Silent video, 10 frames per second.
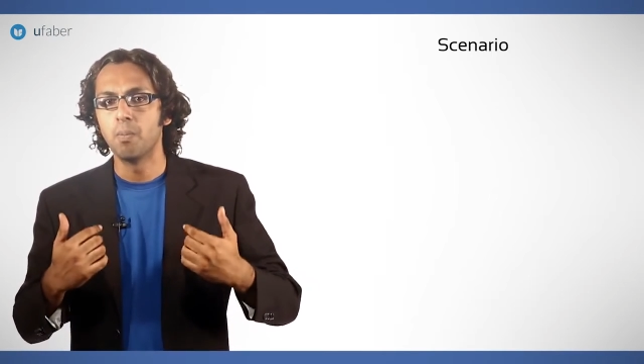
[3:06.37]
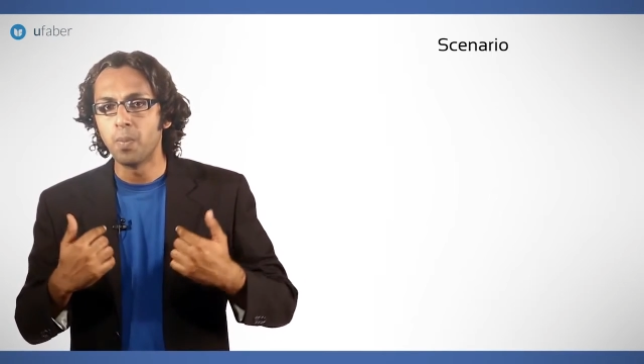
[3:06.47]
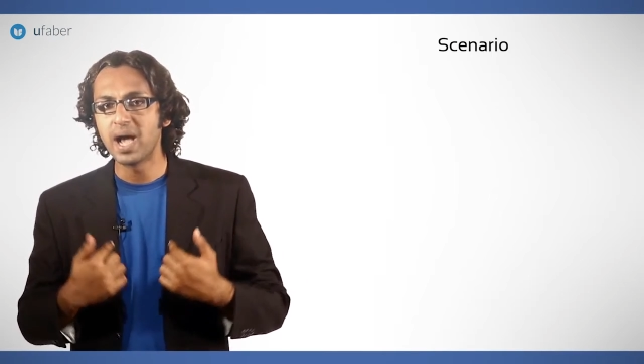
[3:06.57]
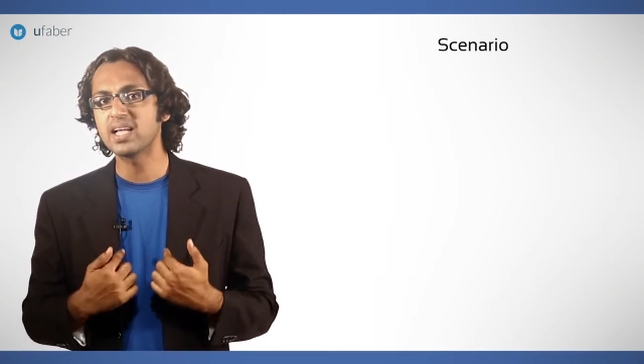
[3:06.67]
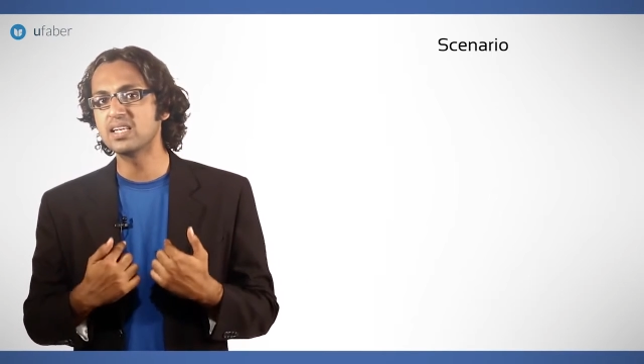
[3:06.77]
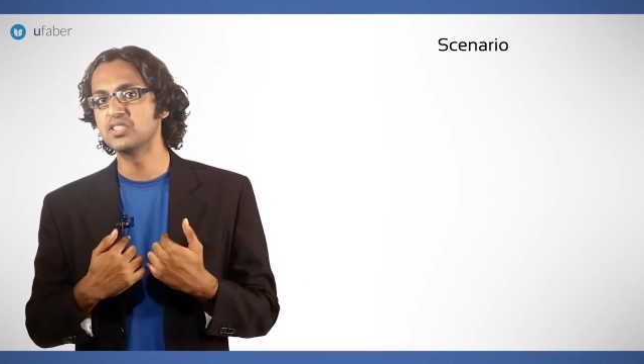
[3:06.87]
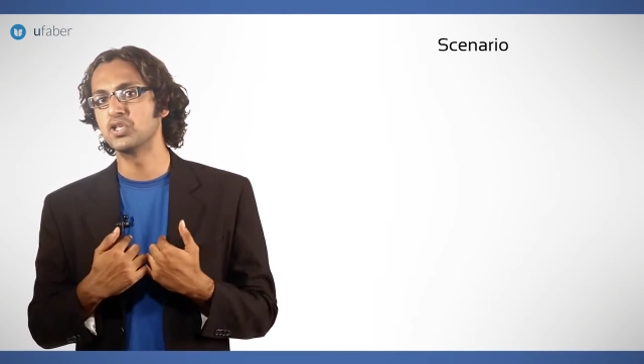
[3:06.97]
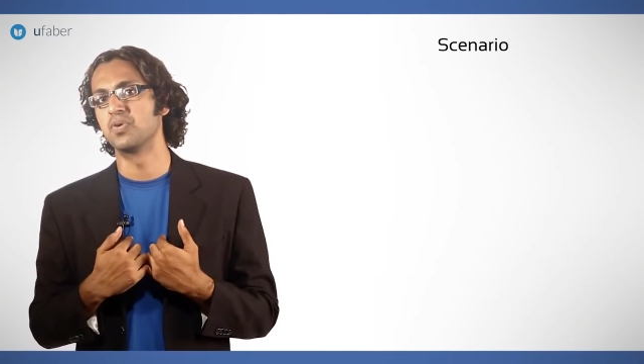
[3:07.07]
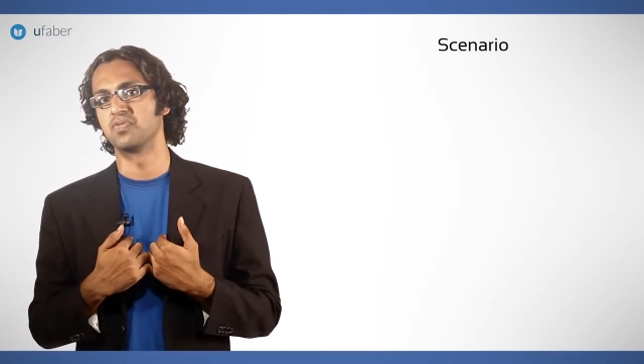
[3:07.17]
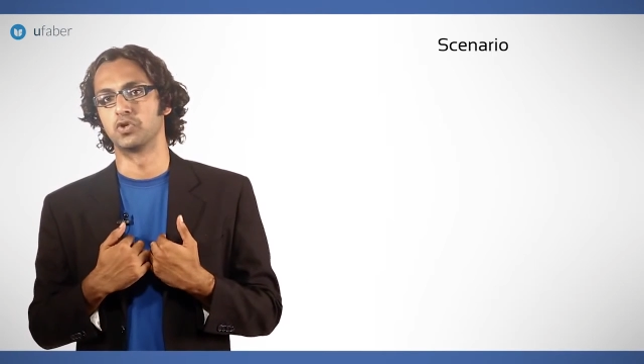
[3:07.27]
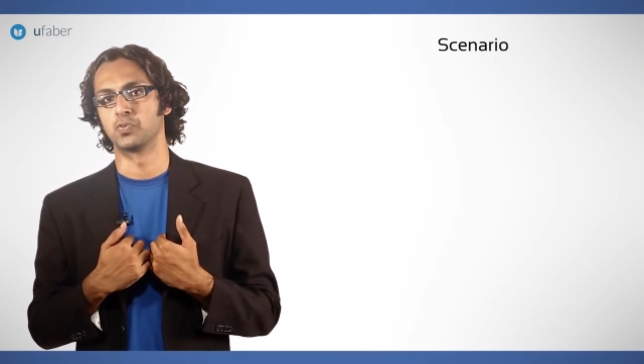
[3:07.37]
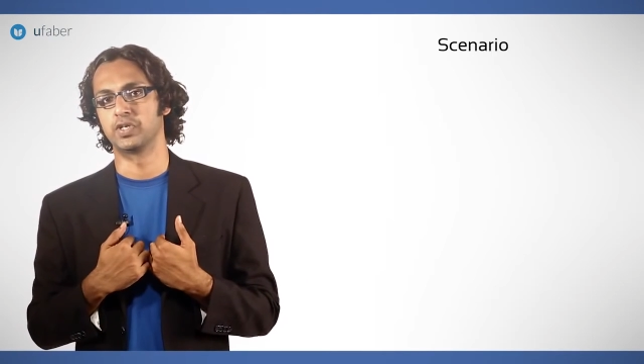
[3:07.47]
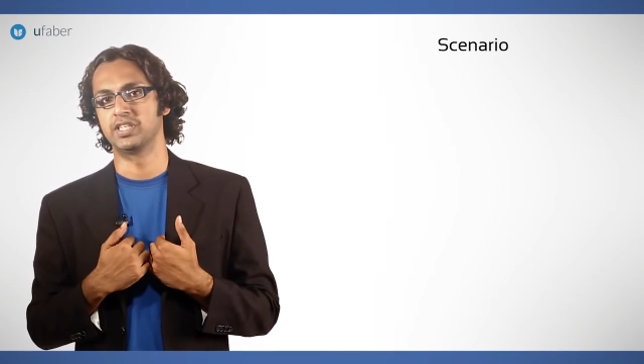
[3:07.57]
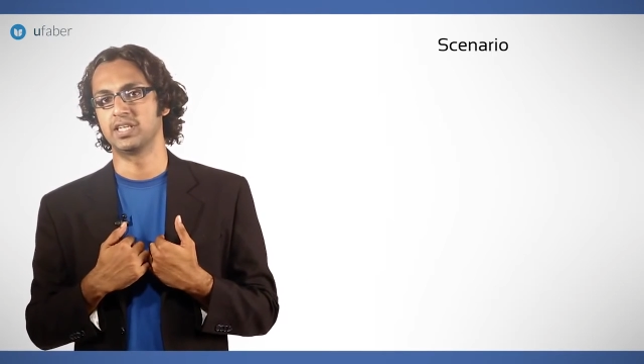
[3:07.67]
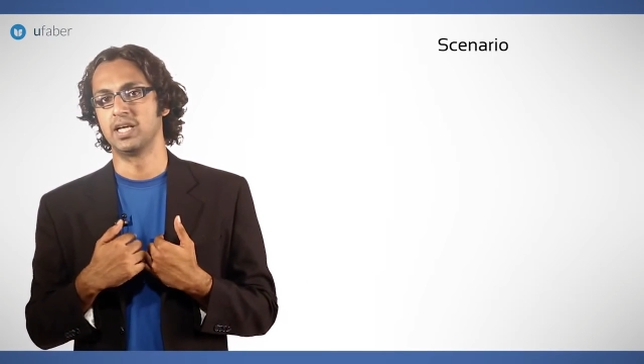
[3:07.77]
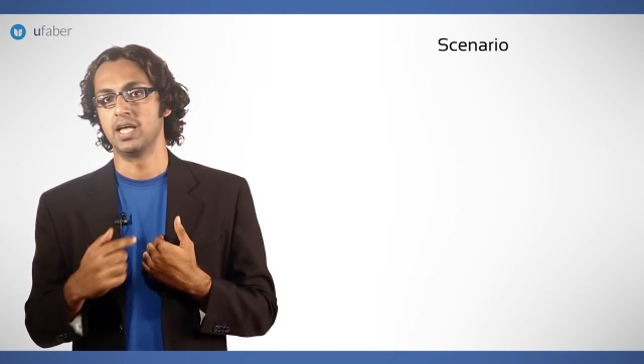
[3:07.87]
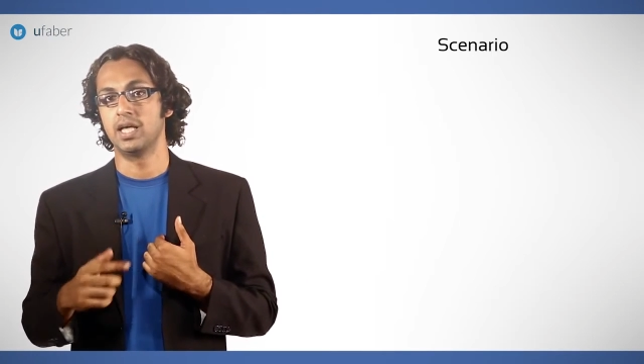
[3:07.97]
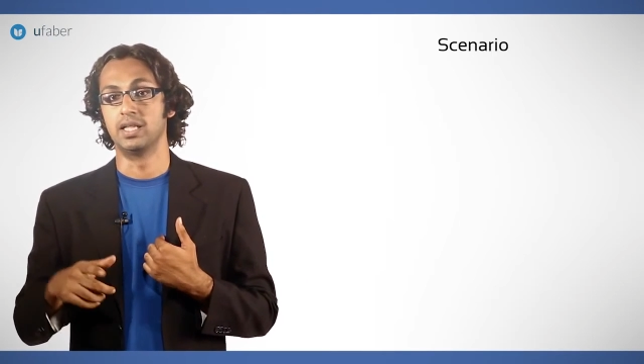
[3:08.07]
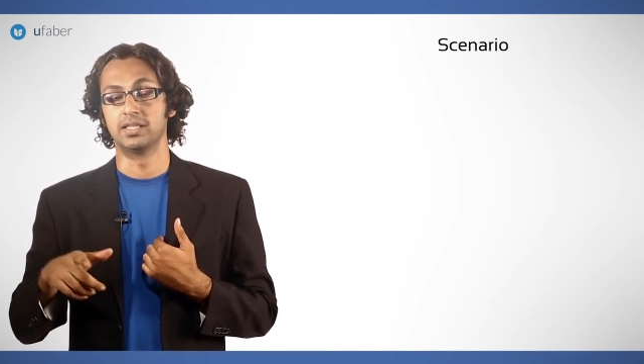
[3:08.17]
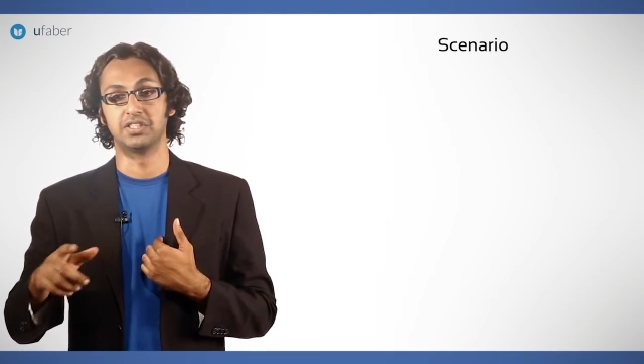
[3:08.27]
my consumer footprint
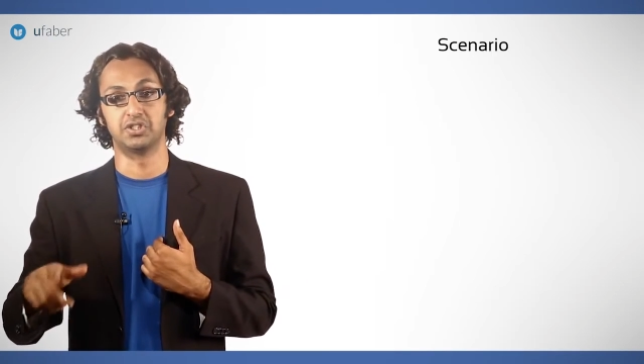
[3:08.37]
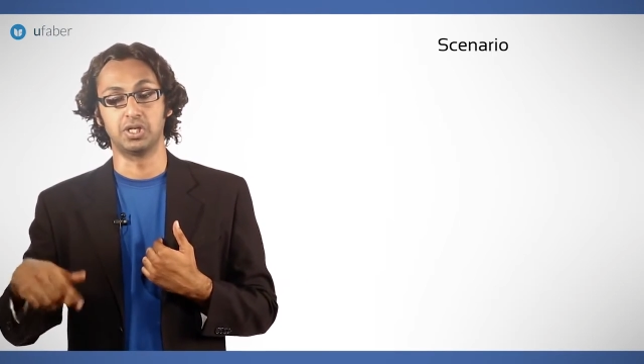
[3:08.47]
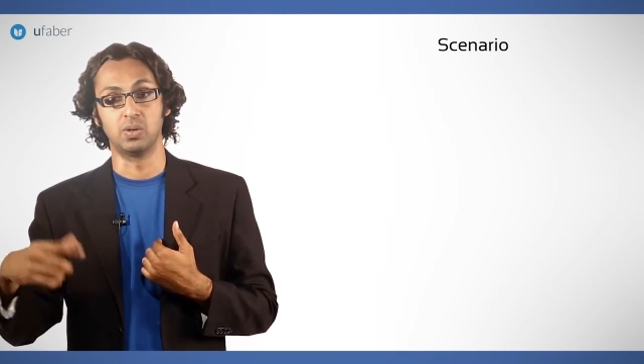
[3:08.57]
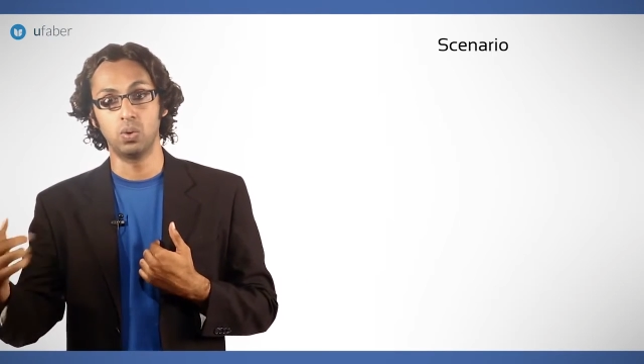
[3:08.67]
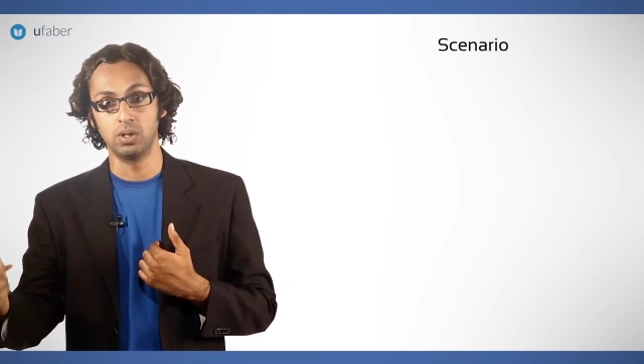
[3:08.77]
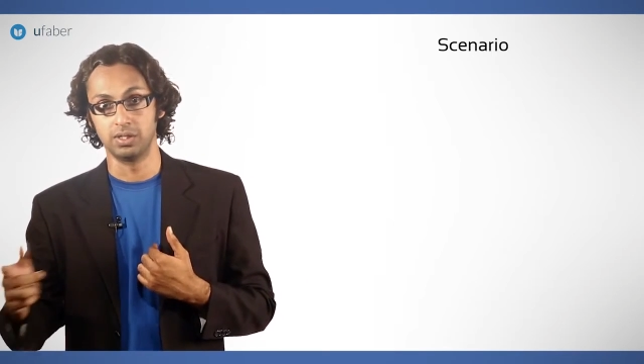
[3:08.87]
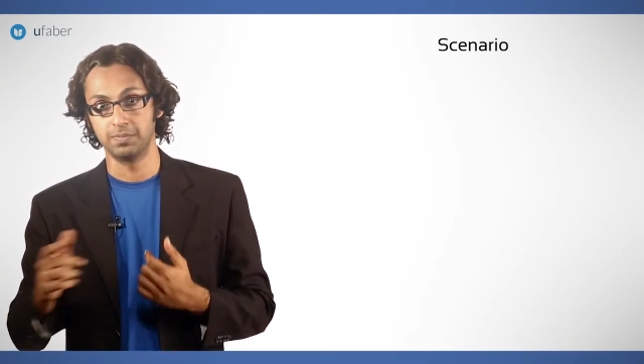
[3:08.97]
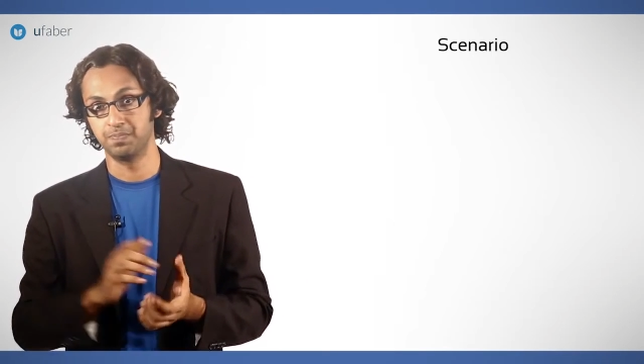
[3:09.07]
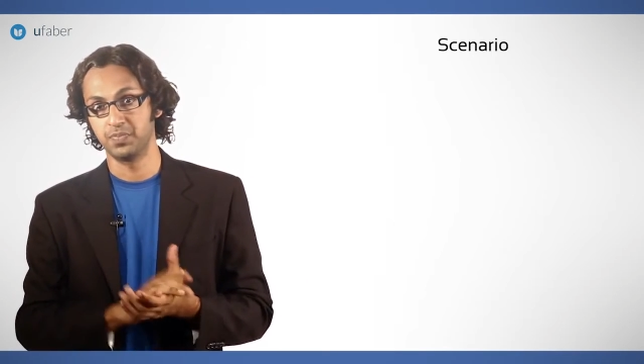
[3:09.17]
in the digital world.